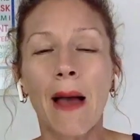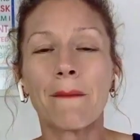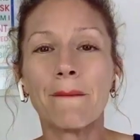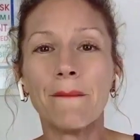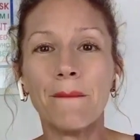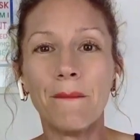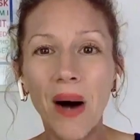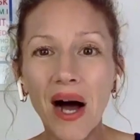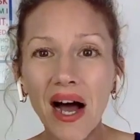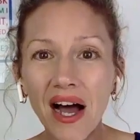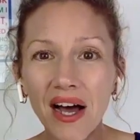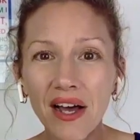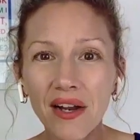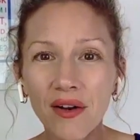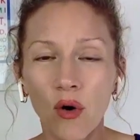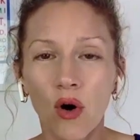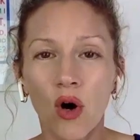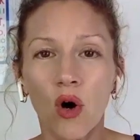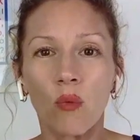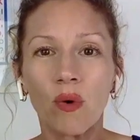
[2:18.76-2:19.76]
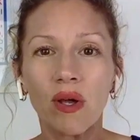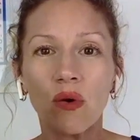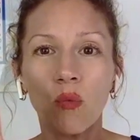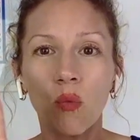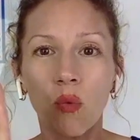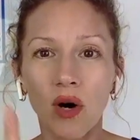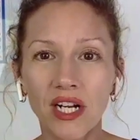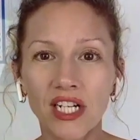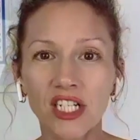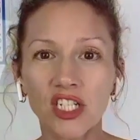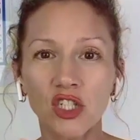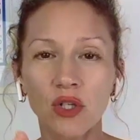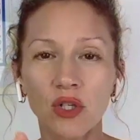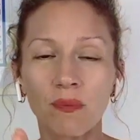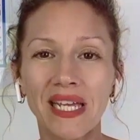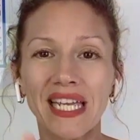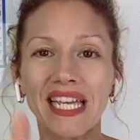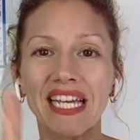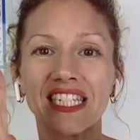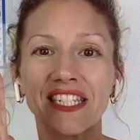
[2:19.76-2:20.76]
But we want to
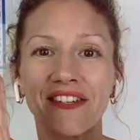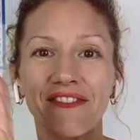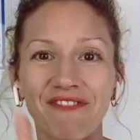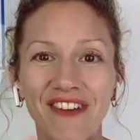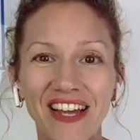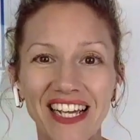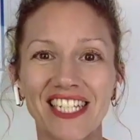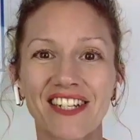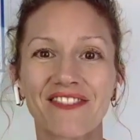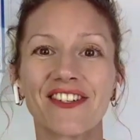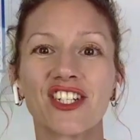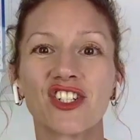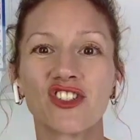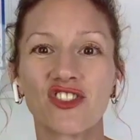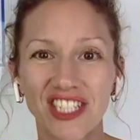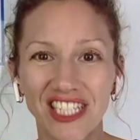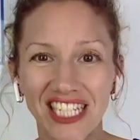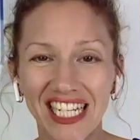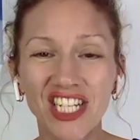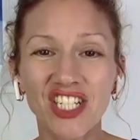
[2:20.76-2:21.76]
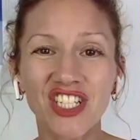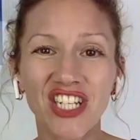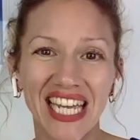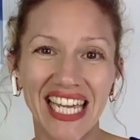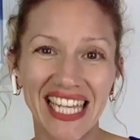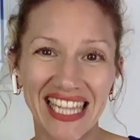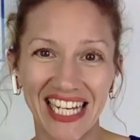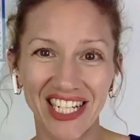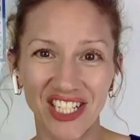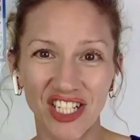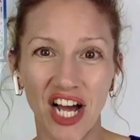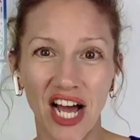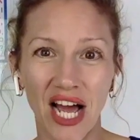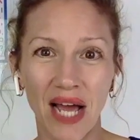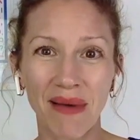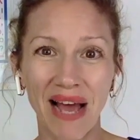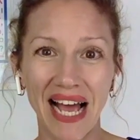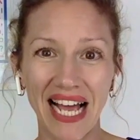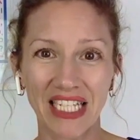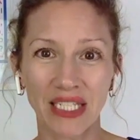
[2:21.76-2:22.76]
be as effective and strategic in that
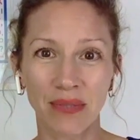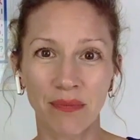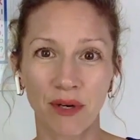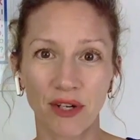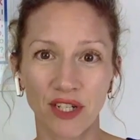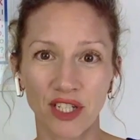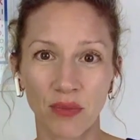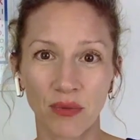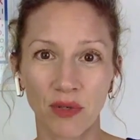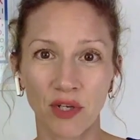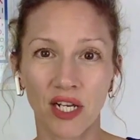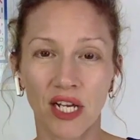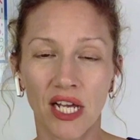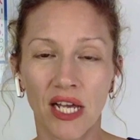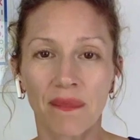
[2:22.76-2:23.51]
time as possible.